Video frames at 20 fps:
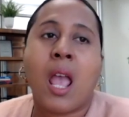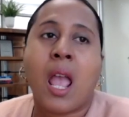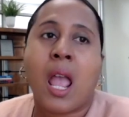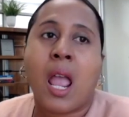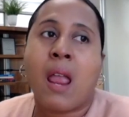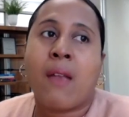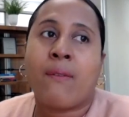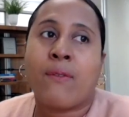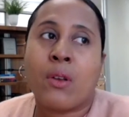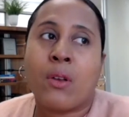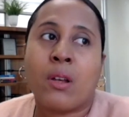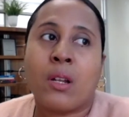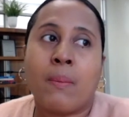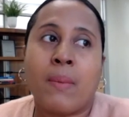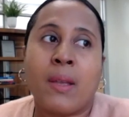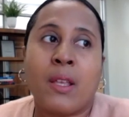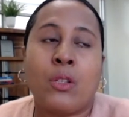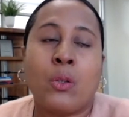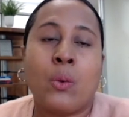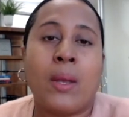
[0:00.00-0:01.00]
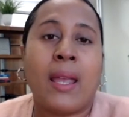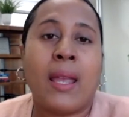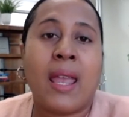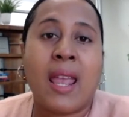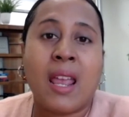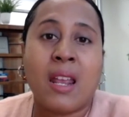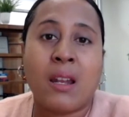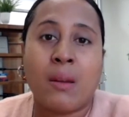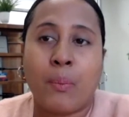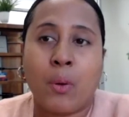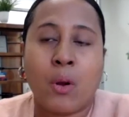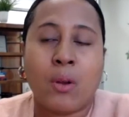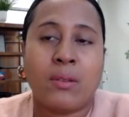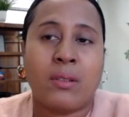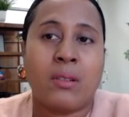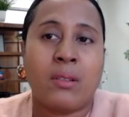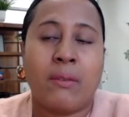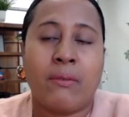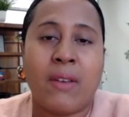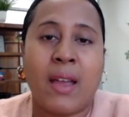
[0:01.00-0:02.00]
If you're going to be doing
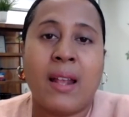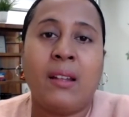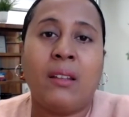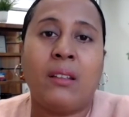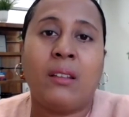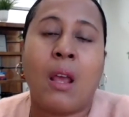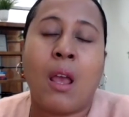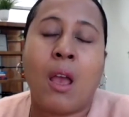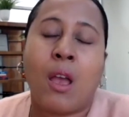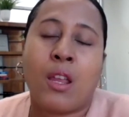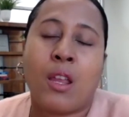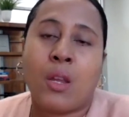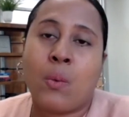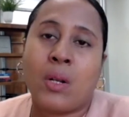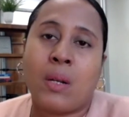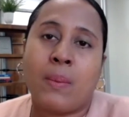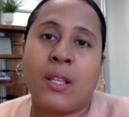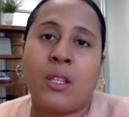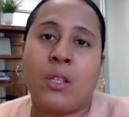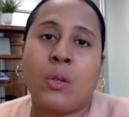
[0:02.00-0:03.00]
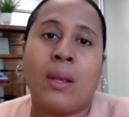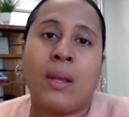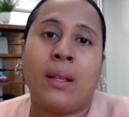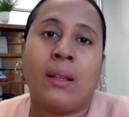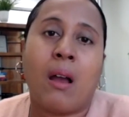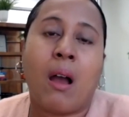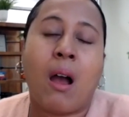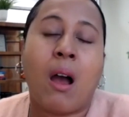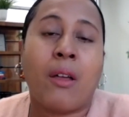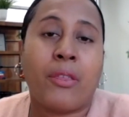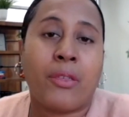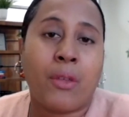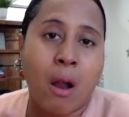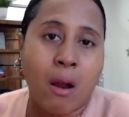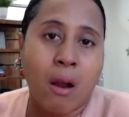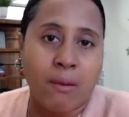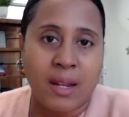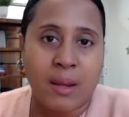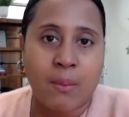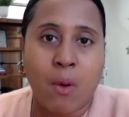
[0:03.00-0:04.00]
in-person events, you want to be doing
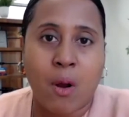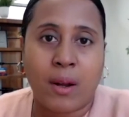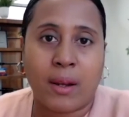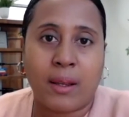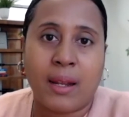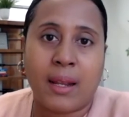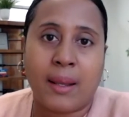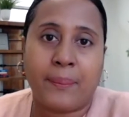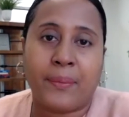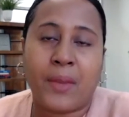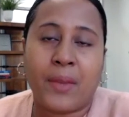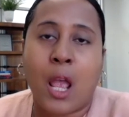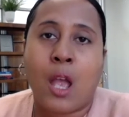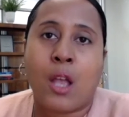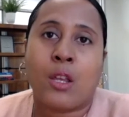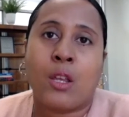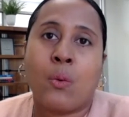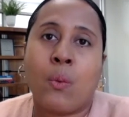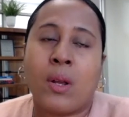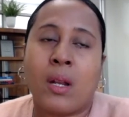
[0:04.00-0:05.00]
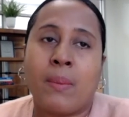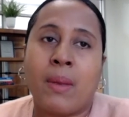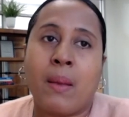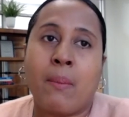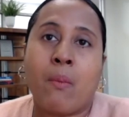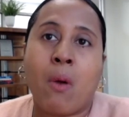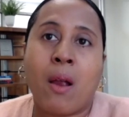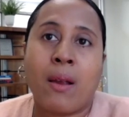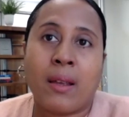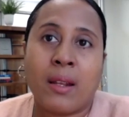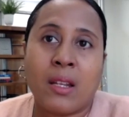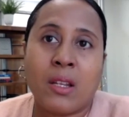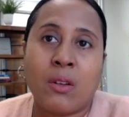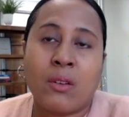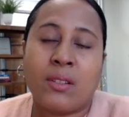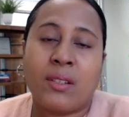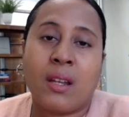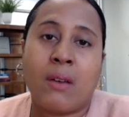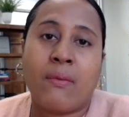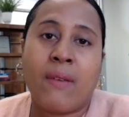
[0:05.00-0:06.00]
authority marketing. You want to be marketing
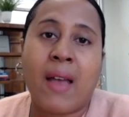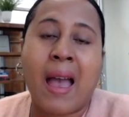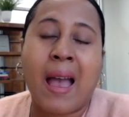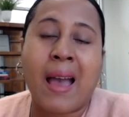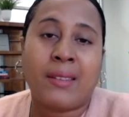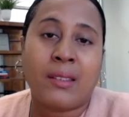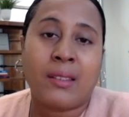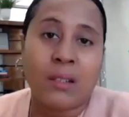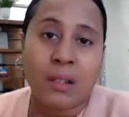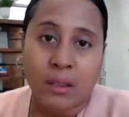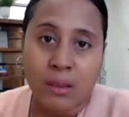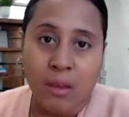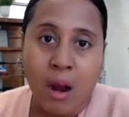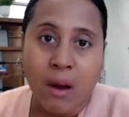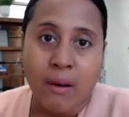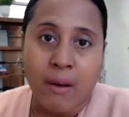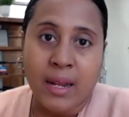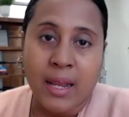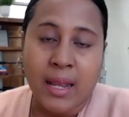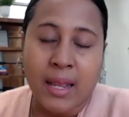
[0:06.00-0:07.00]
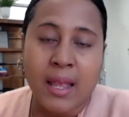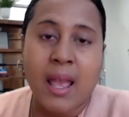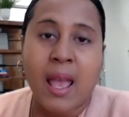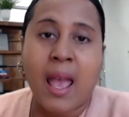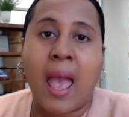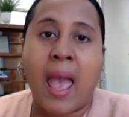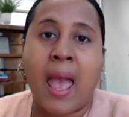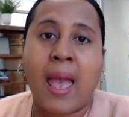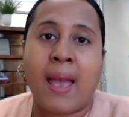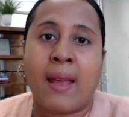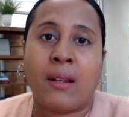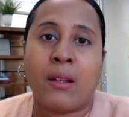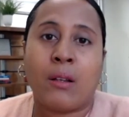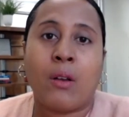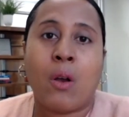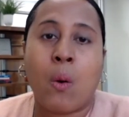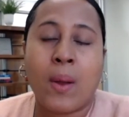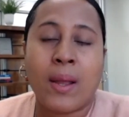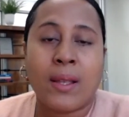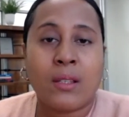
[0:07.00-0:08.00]
yourself as an authority and
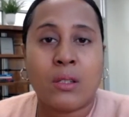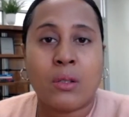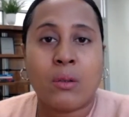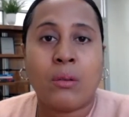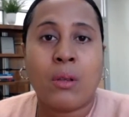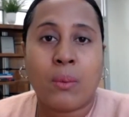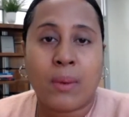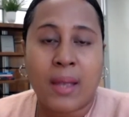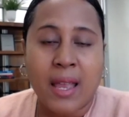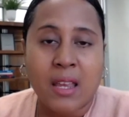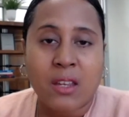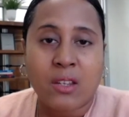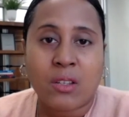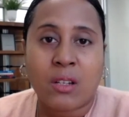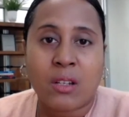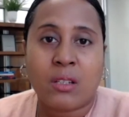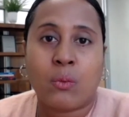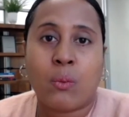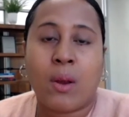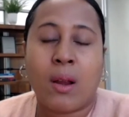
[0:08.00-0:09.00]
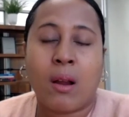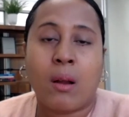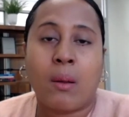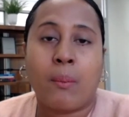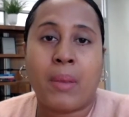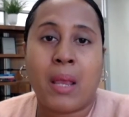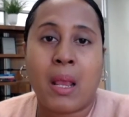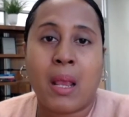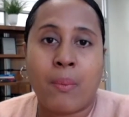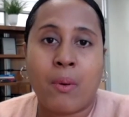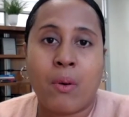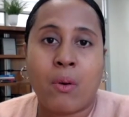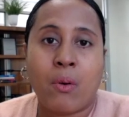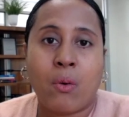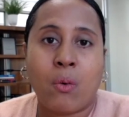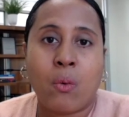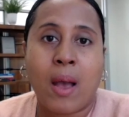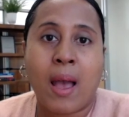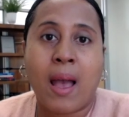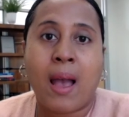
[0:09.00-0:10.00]
going to locations where people
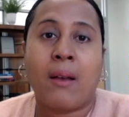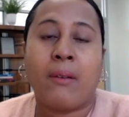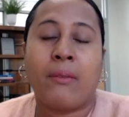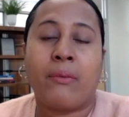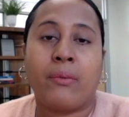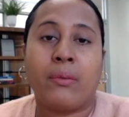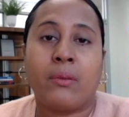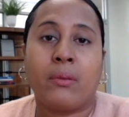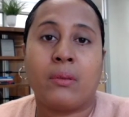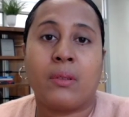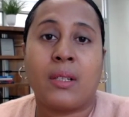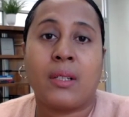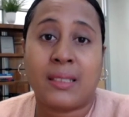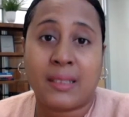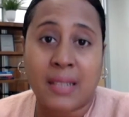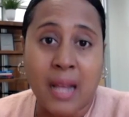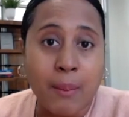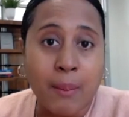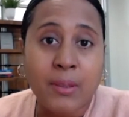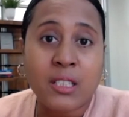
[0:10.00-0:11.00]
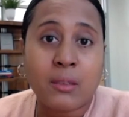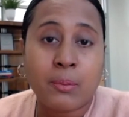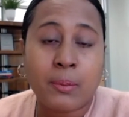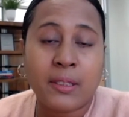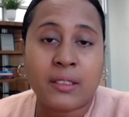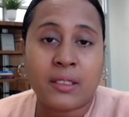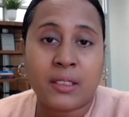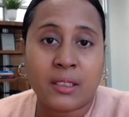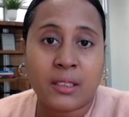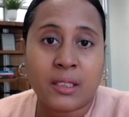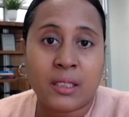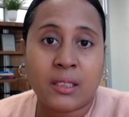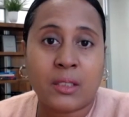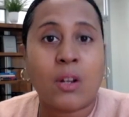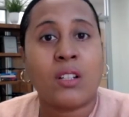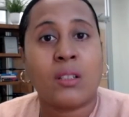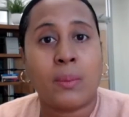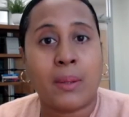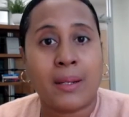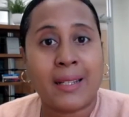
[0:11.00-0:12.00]
who have established businesses
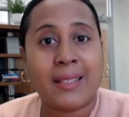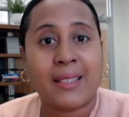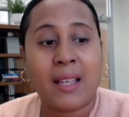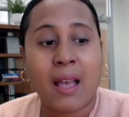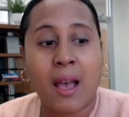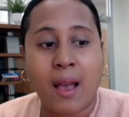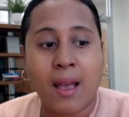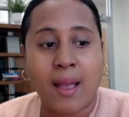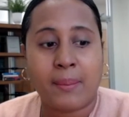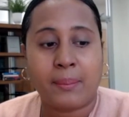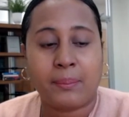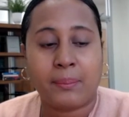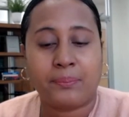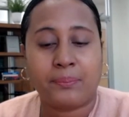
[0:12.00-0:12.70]
are spending time.